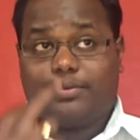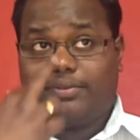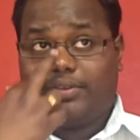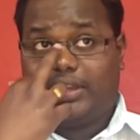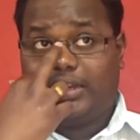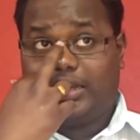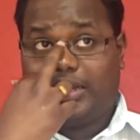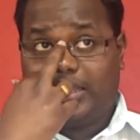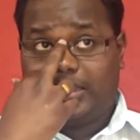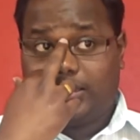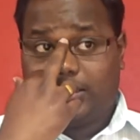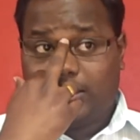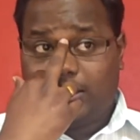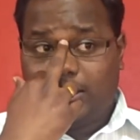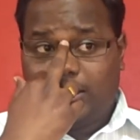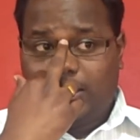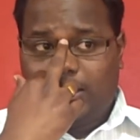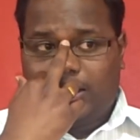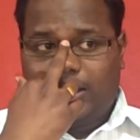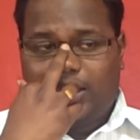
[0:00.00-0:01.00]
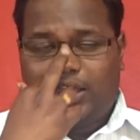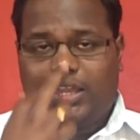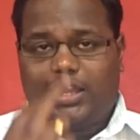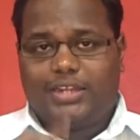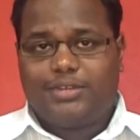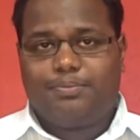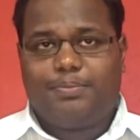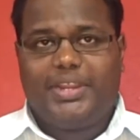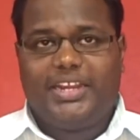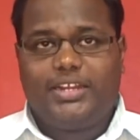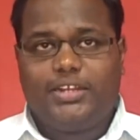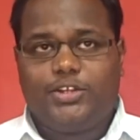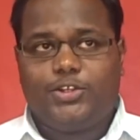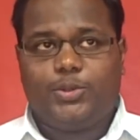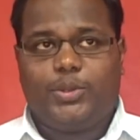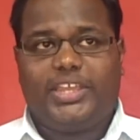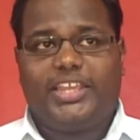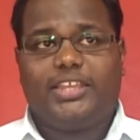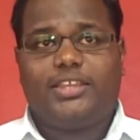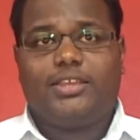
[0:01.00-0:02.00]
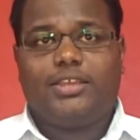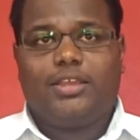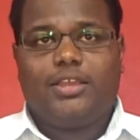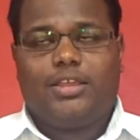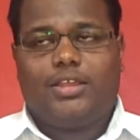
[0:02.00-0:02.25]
like I've been doing